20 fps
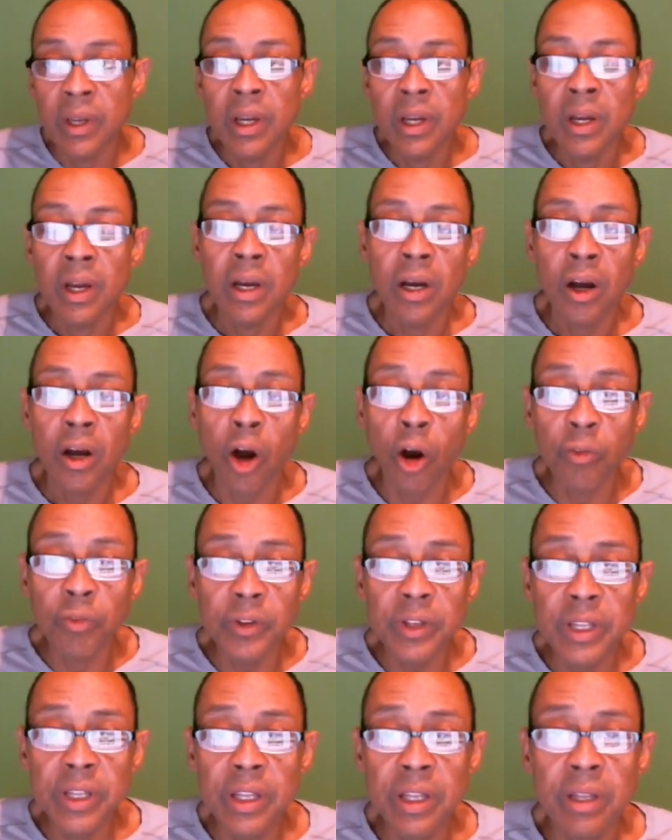
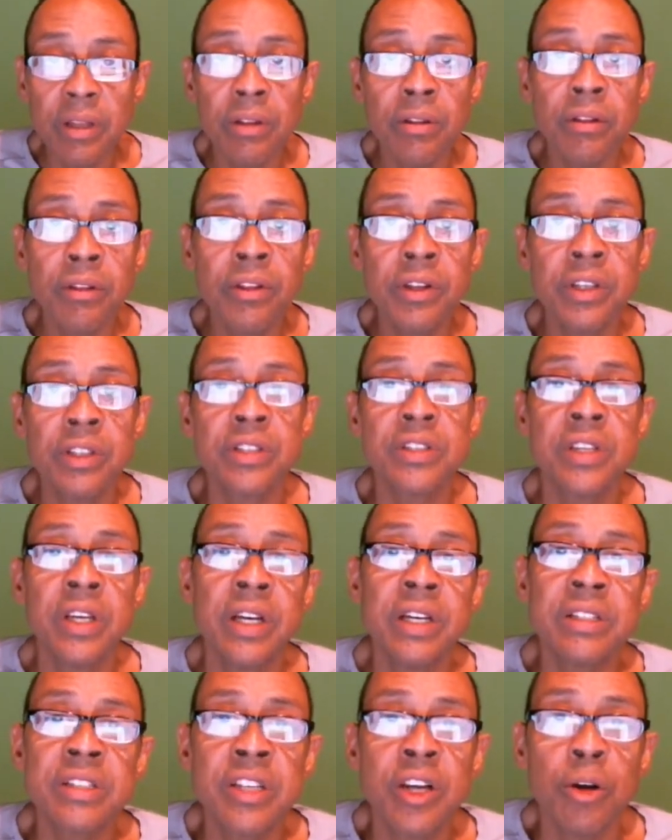Hopefully this
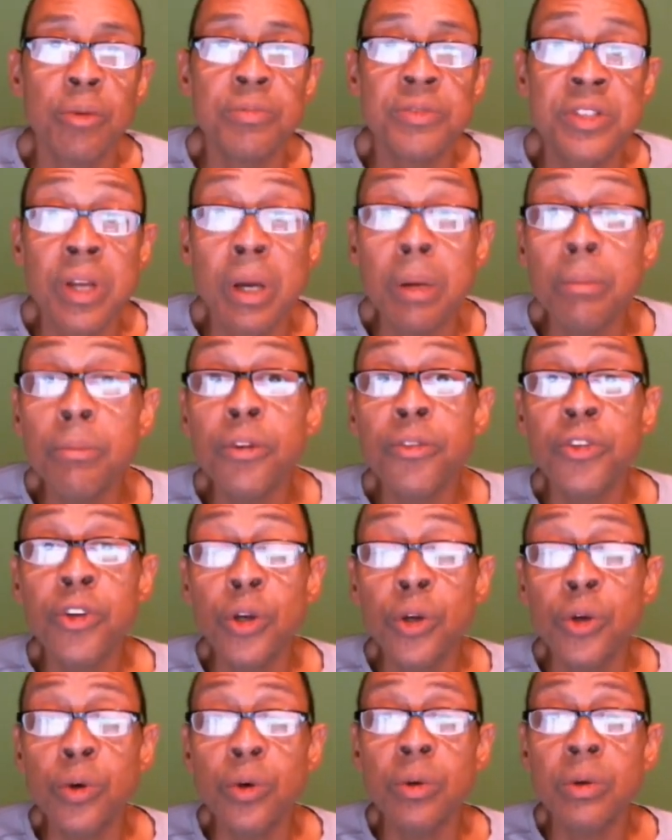has helped some of
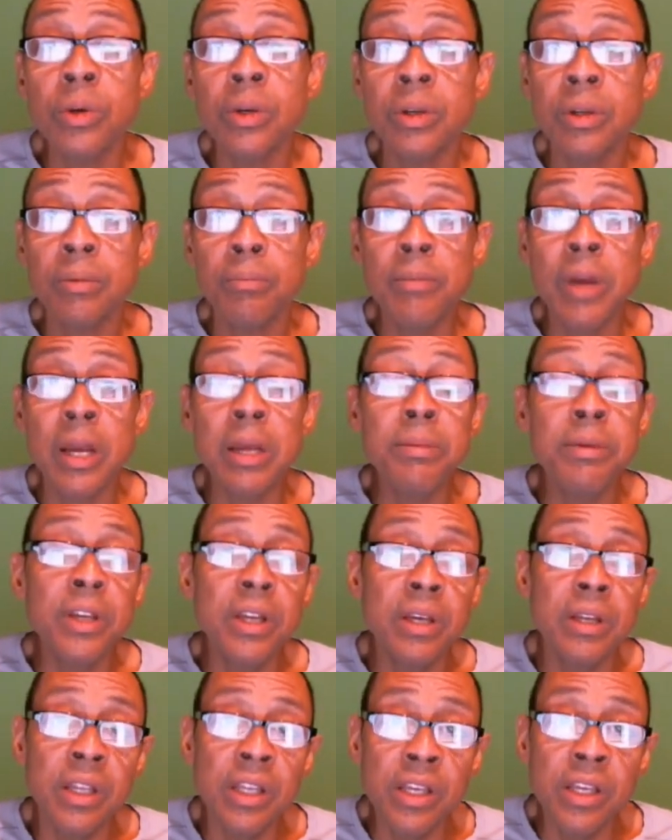you. Maybe
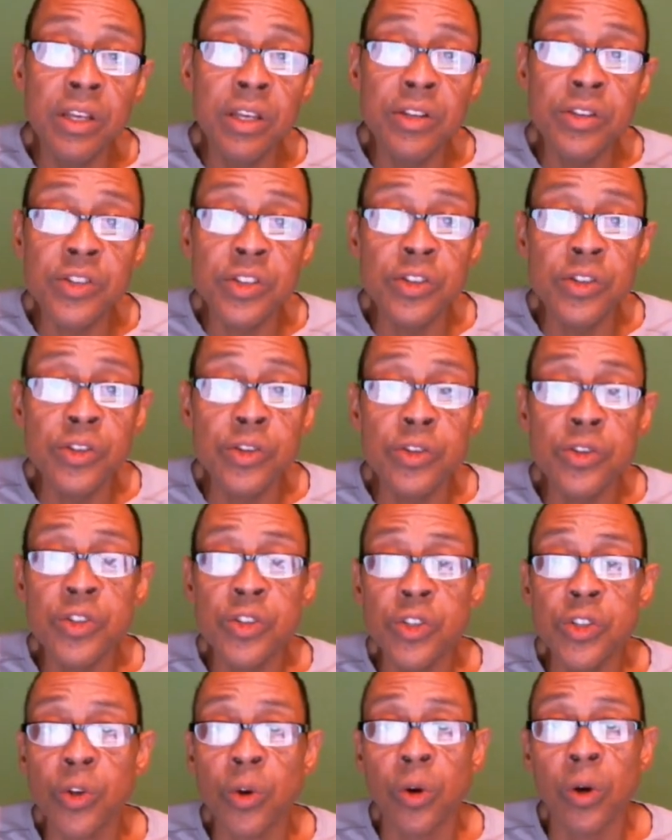it eases
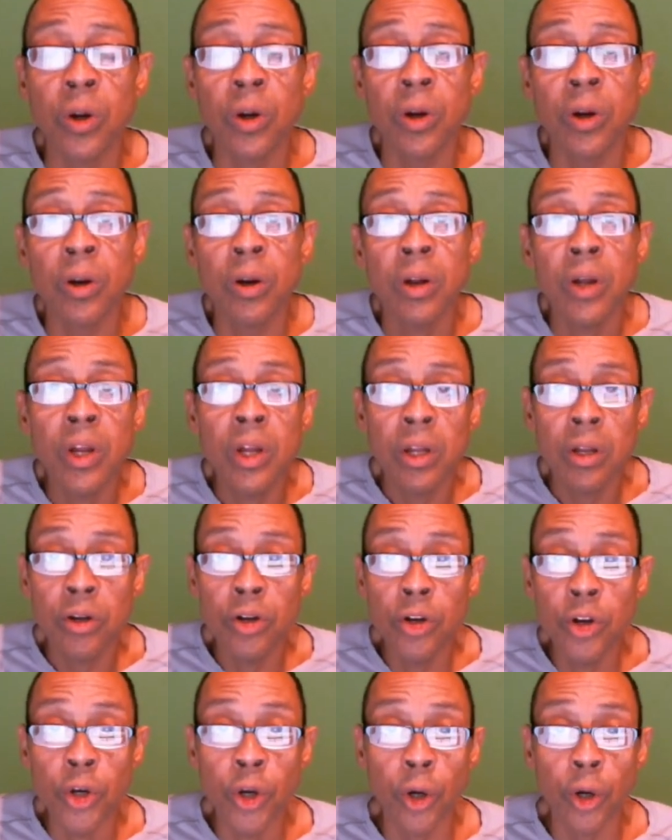your
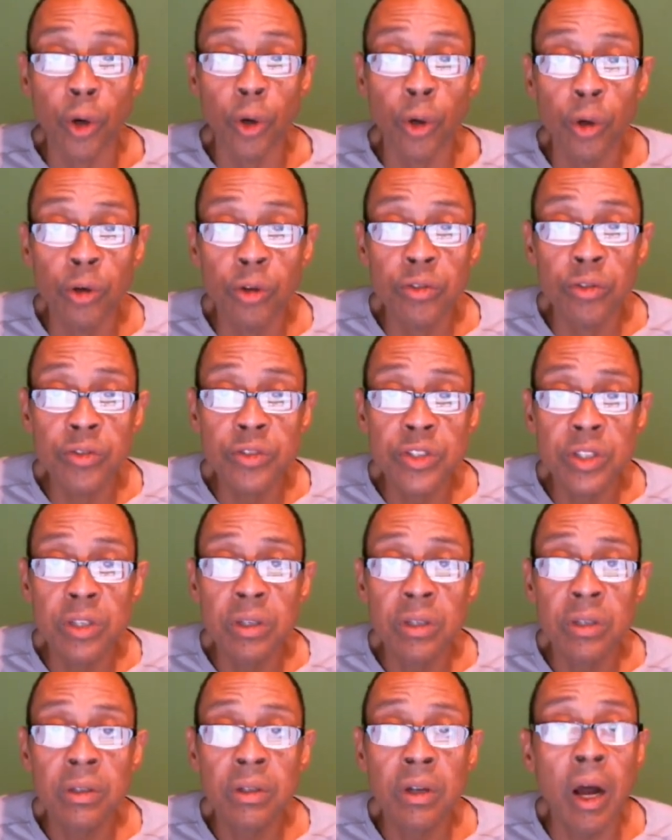nerves,
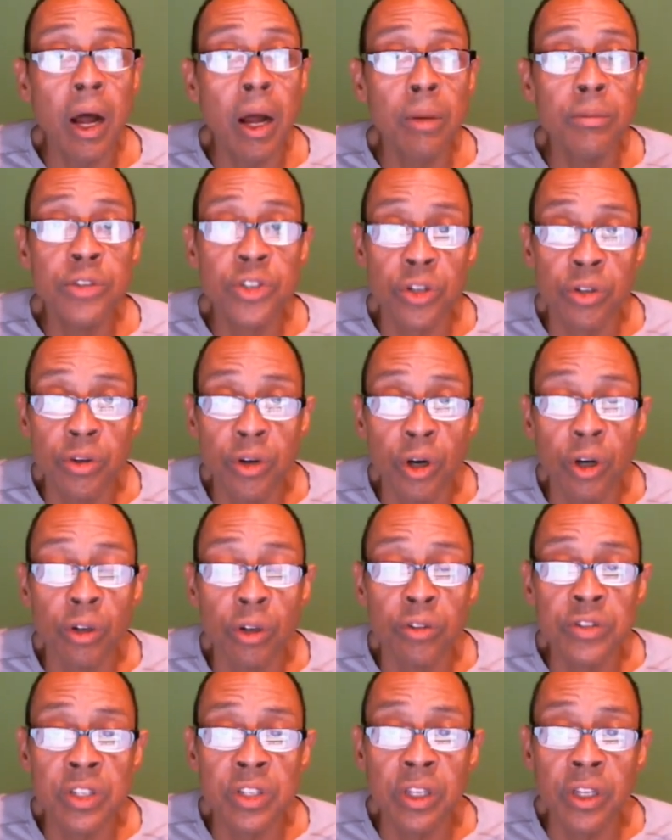calms your
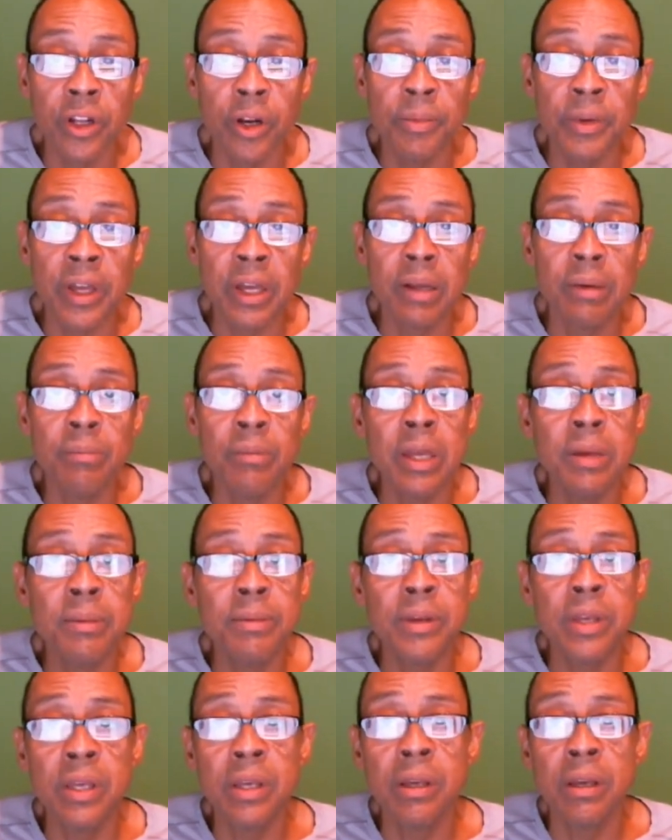nerves a little bit.
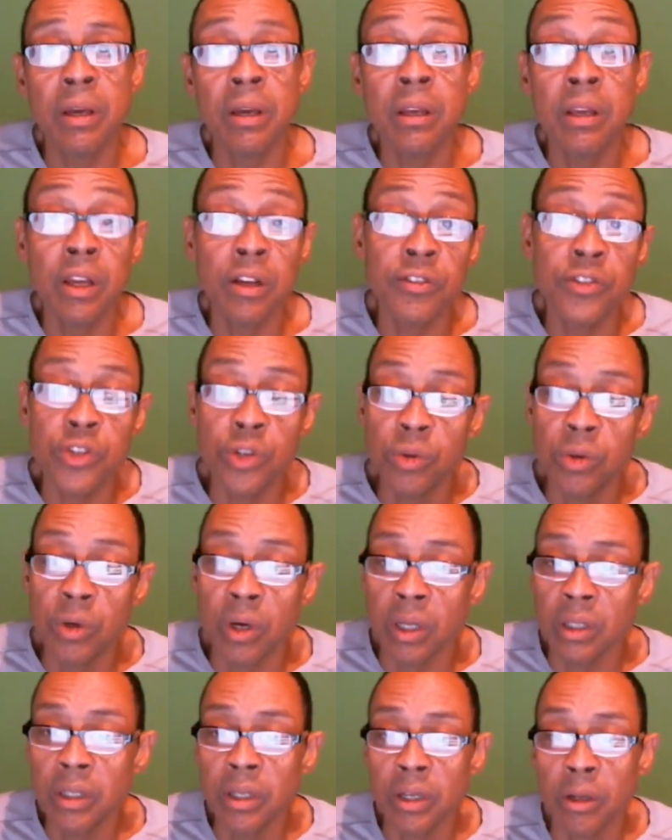Maybe it gives you a
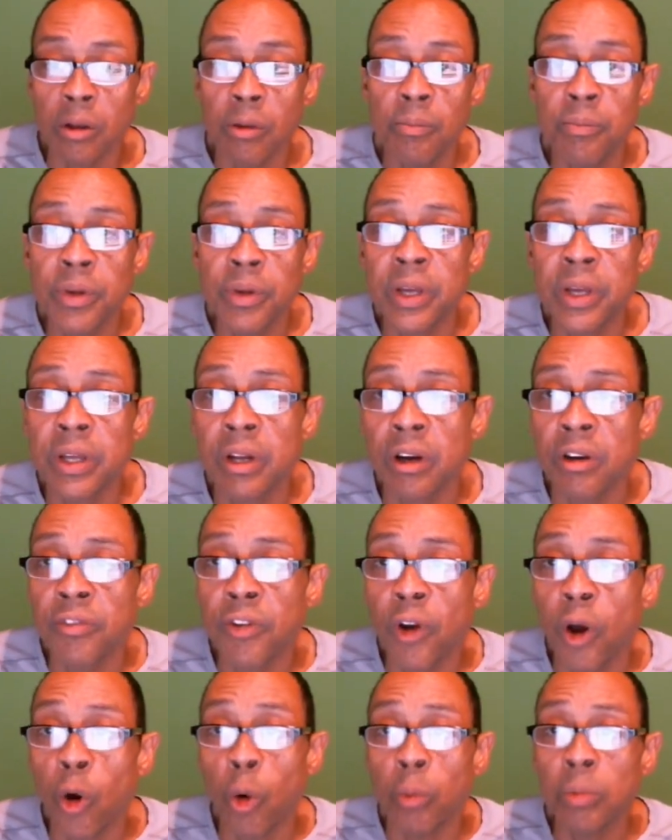little bit of
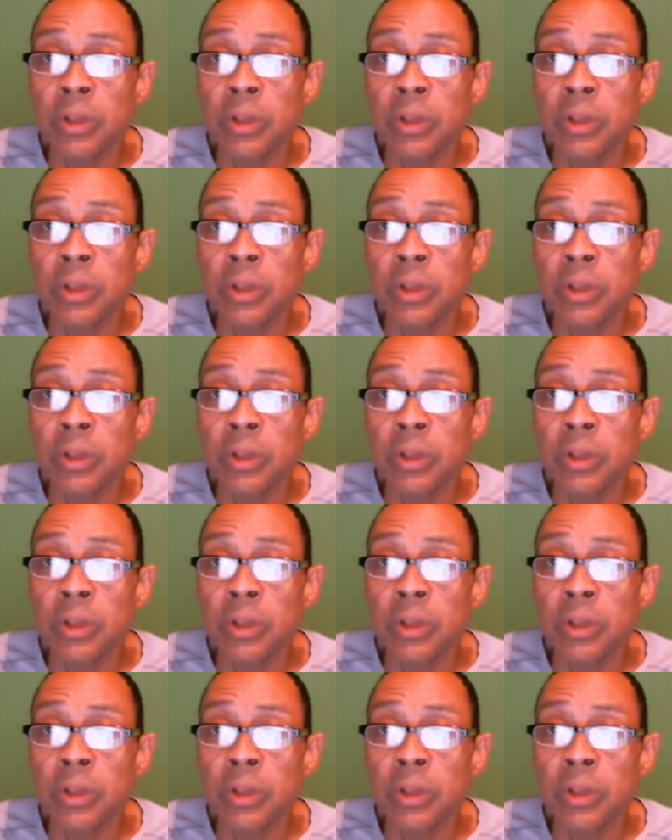hope.